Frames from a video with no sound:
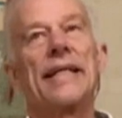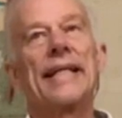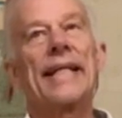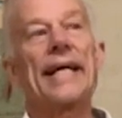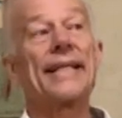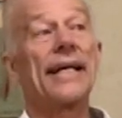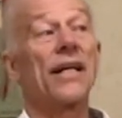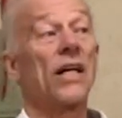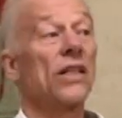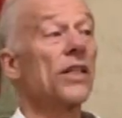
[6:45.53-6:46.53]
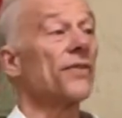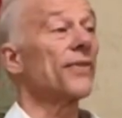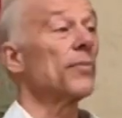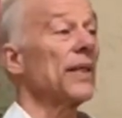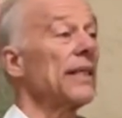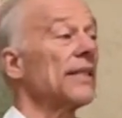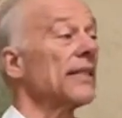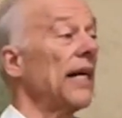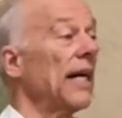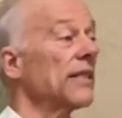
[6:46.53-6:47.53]
that that hunger for bliss
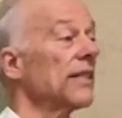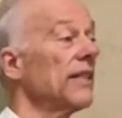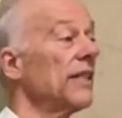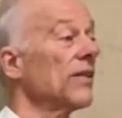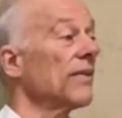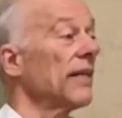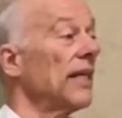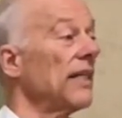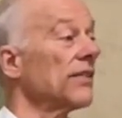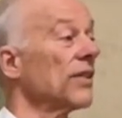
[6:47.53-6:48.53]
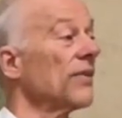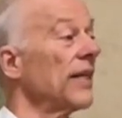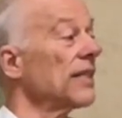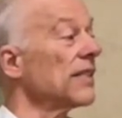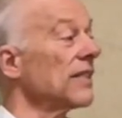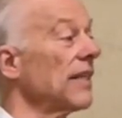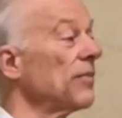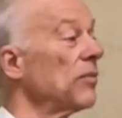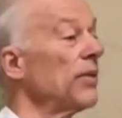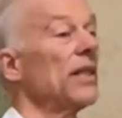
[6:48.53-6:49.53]
actually creates a greater
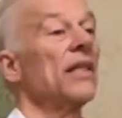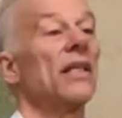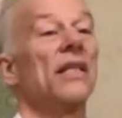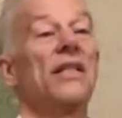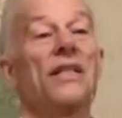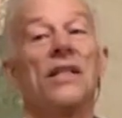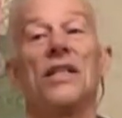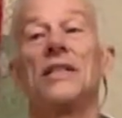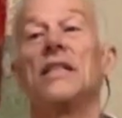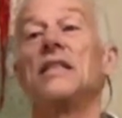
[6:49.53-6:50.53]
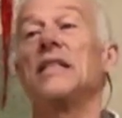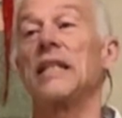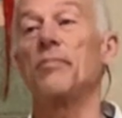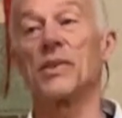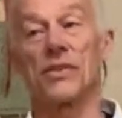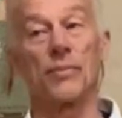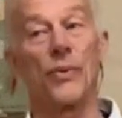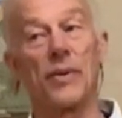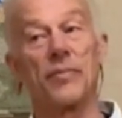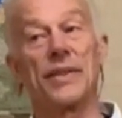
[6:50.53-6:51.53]
susceptibility to deep
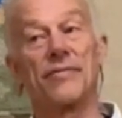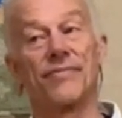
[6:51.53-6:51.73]
disappointment.